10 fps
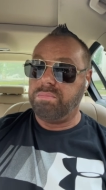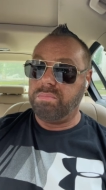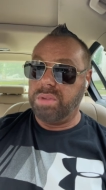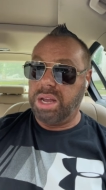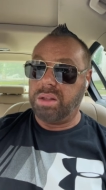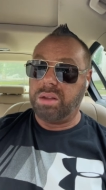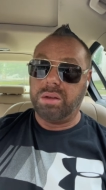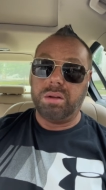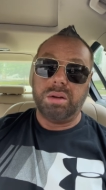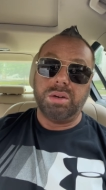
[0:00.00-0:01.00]
nail
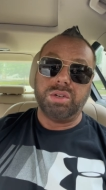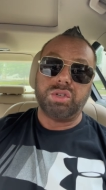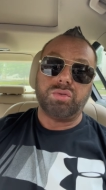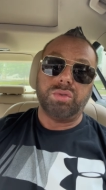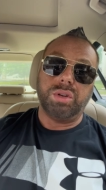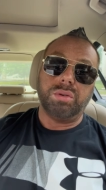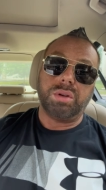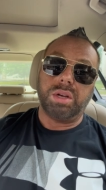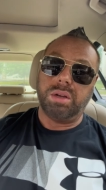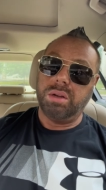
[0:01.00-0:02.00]
you and destroy you,
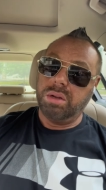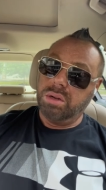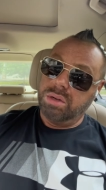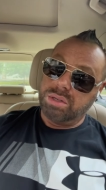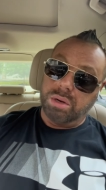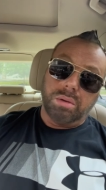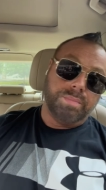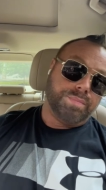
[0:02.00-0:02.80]
okay? So